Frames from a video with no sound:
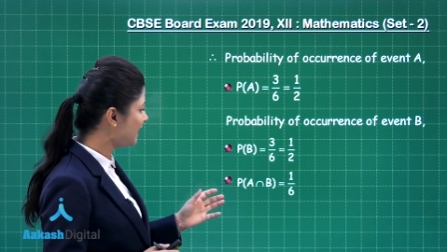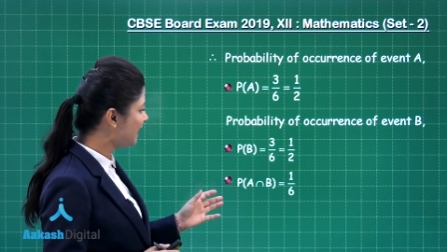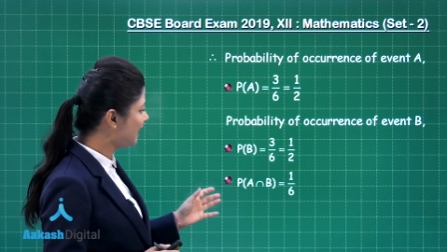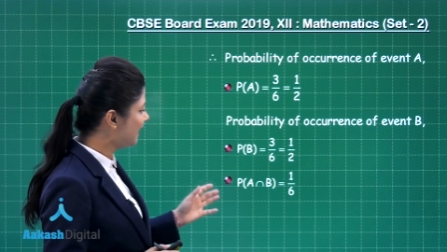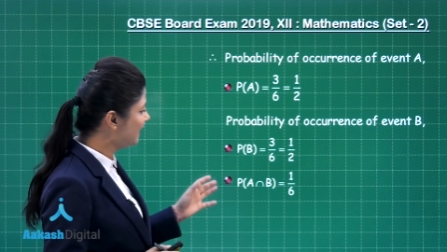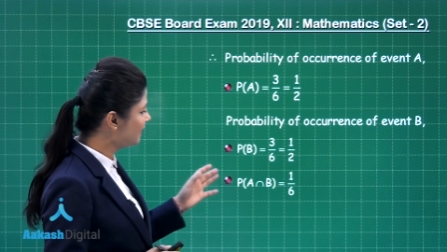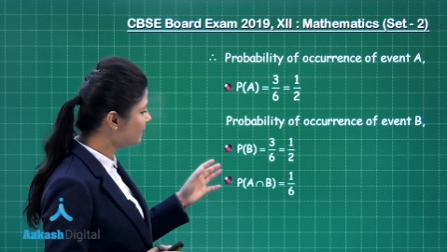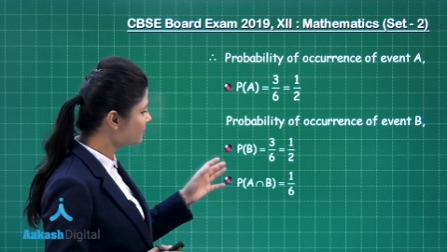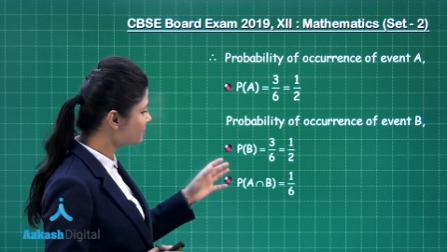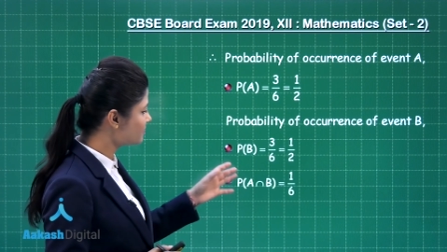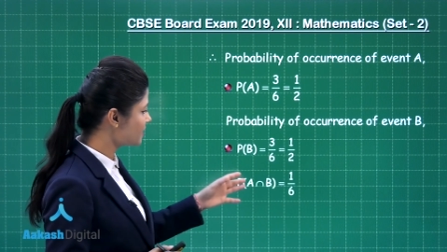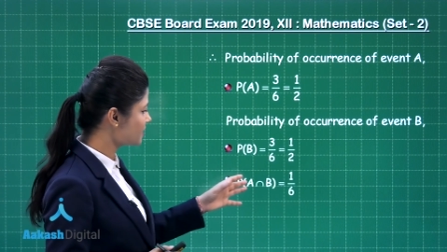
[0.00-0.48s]
A
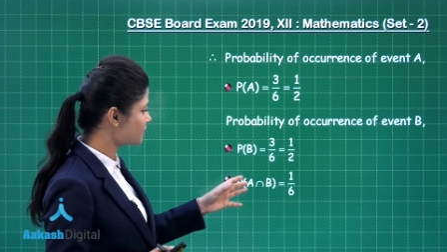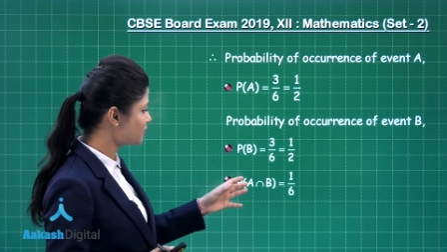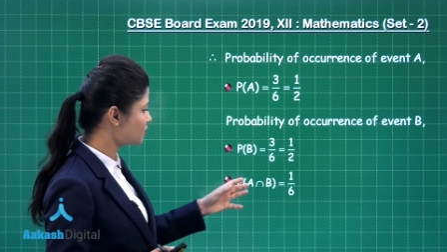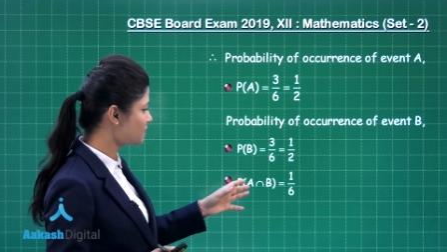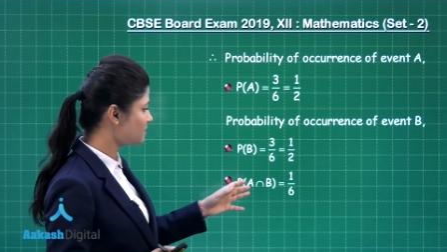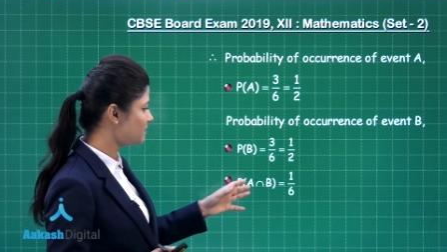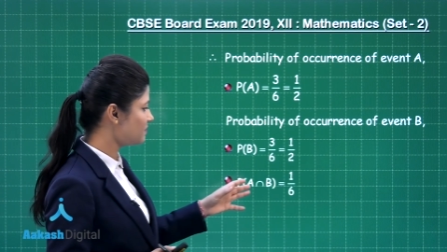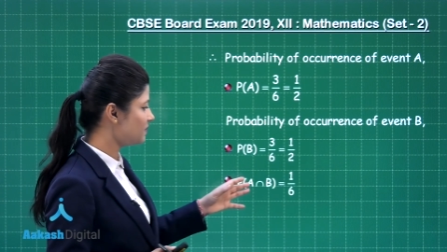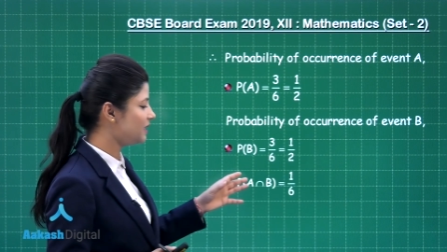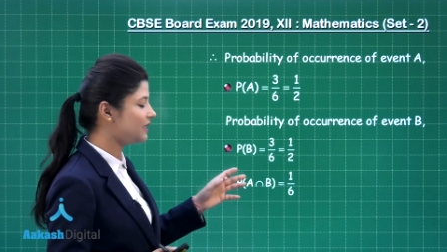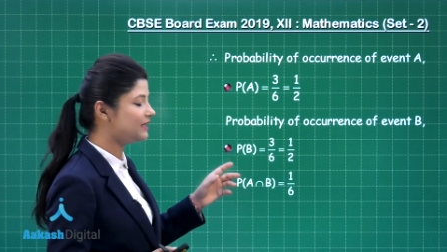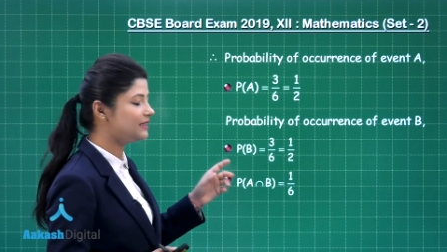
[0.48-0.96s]

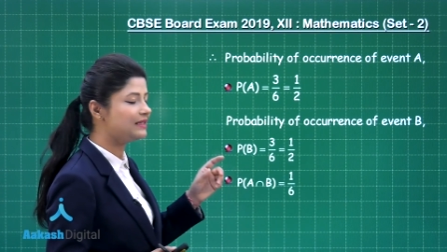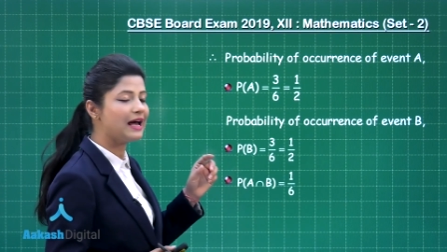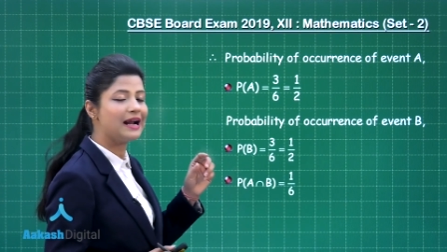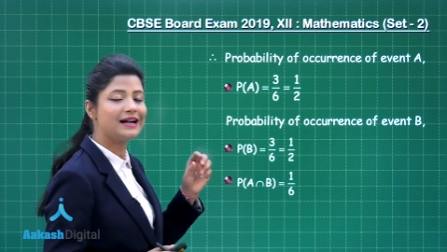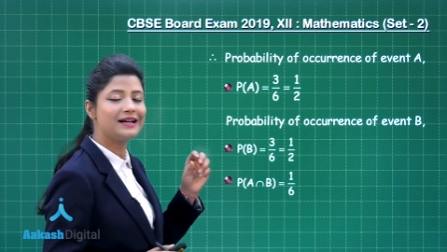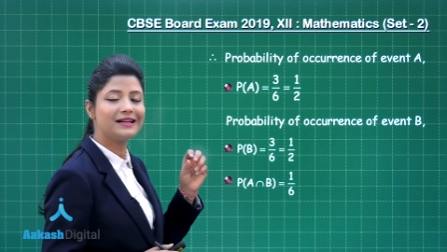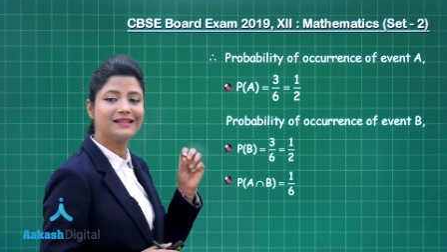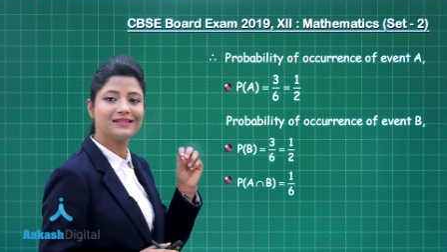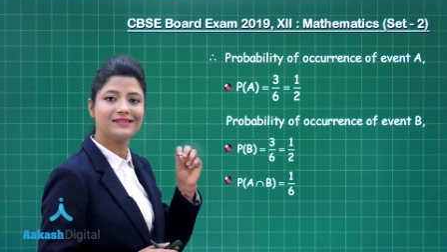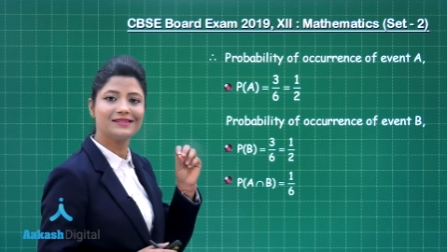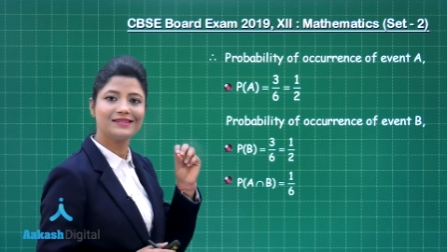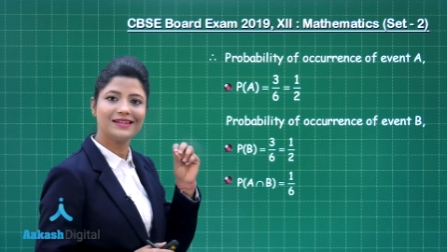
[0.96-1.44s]
intersection B,
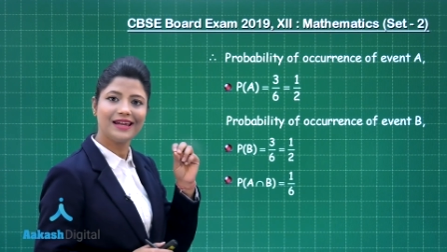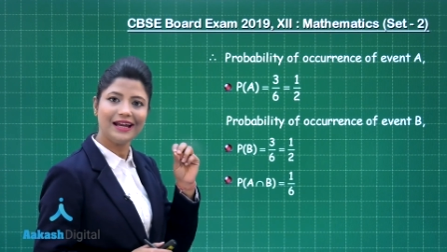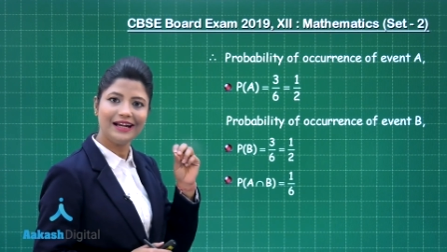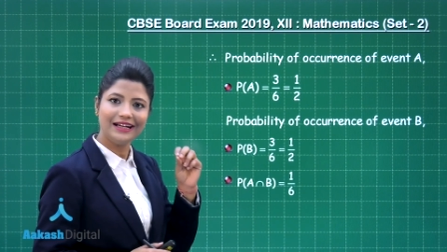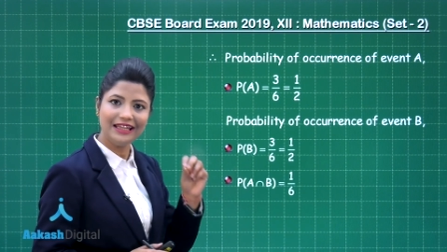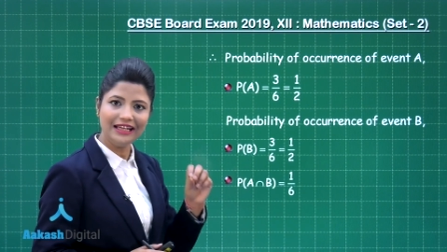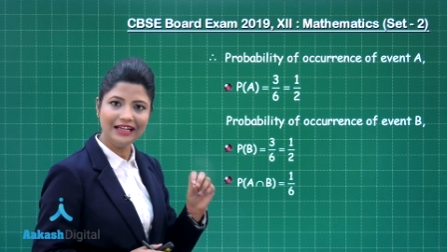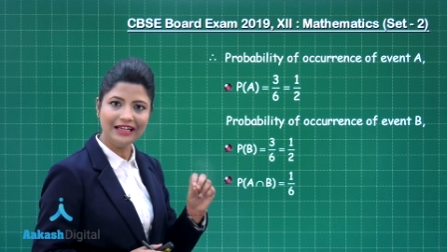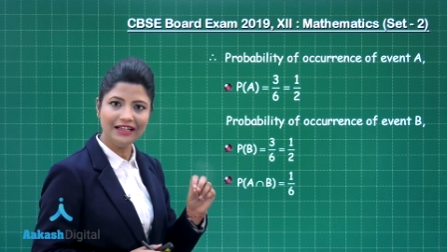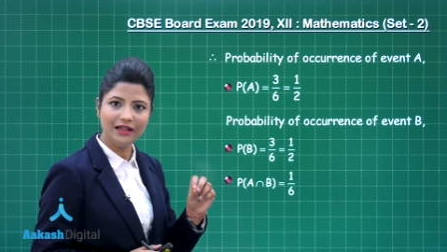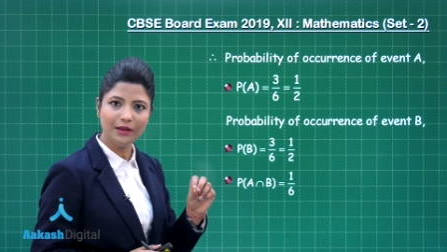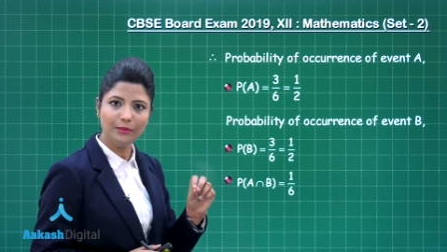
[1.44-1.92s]
that is
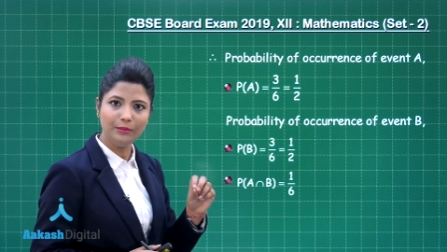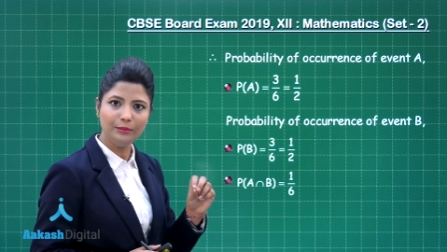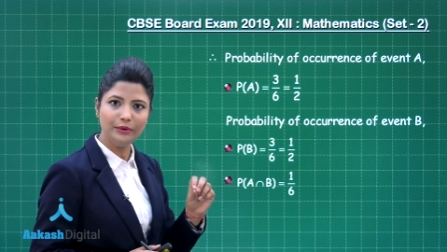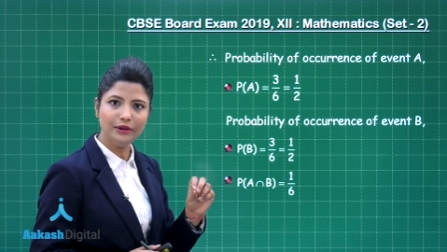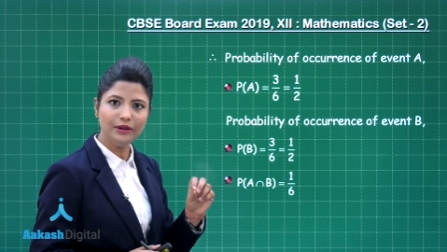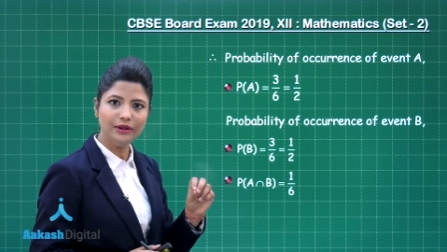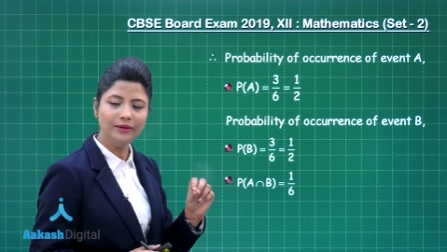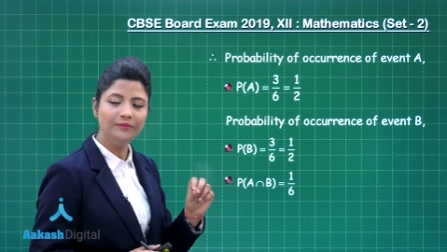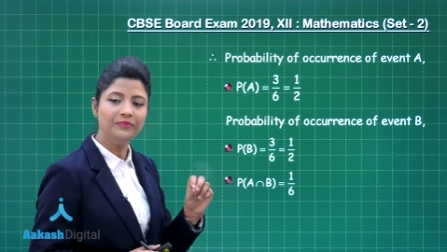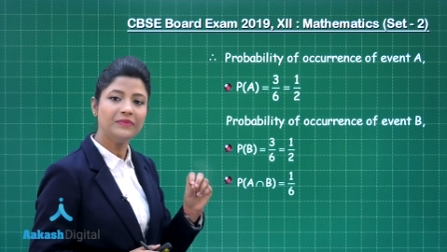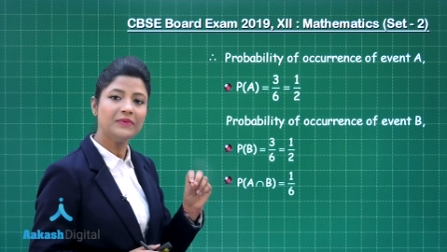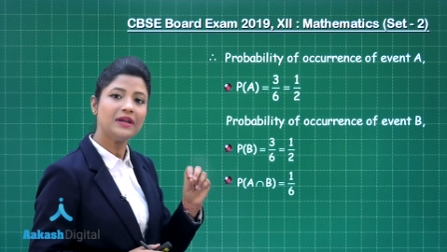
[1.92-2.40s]
getting a number